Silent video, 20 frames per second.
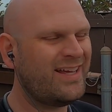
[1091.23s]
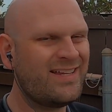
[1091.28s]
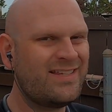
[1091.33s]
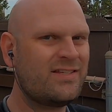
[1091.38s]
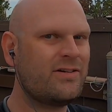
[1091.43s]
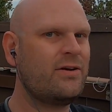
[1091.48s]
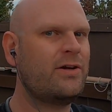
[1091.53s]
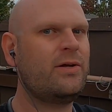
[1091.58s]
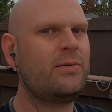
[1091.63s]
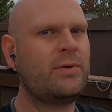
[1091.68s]

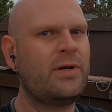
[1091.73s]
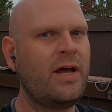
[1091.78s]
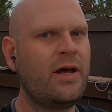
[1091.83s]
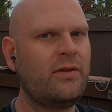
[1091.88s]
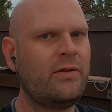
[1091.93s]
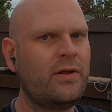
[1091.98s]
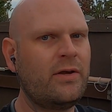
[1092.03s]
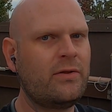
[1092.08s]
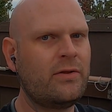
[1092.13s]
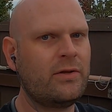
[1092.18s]
Is there anyone
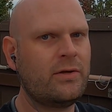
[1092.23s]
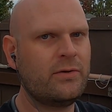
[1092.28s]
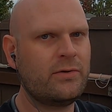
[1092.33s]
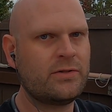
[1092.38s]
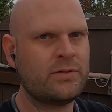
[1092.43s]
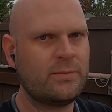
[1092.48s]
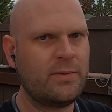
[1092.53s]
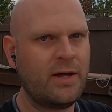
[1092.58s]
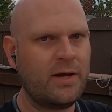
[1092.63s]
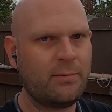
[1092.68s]
out there that
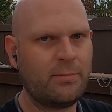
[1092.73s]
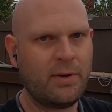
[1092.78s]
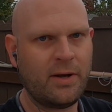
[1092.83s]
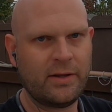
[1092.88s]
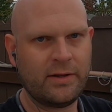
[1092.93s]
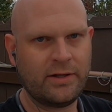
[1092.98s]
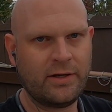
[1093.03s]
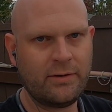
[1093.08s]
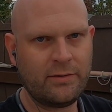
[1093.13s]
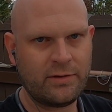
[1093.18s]
knows about a
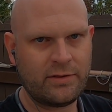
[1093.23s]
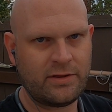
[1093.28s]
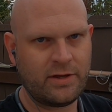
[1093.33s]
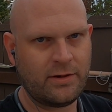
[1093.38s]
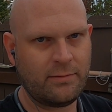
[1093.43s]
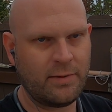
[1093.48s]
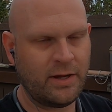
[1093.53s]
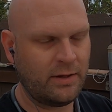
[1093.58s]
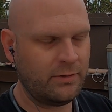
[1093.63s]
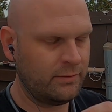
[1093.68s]

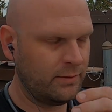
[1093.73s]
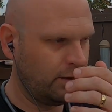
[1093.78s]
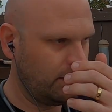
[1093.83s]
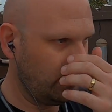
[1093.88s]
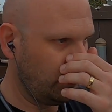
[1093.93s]
polyurethane mount?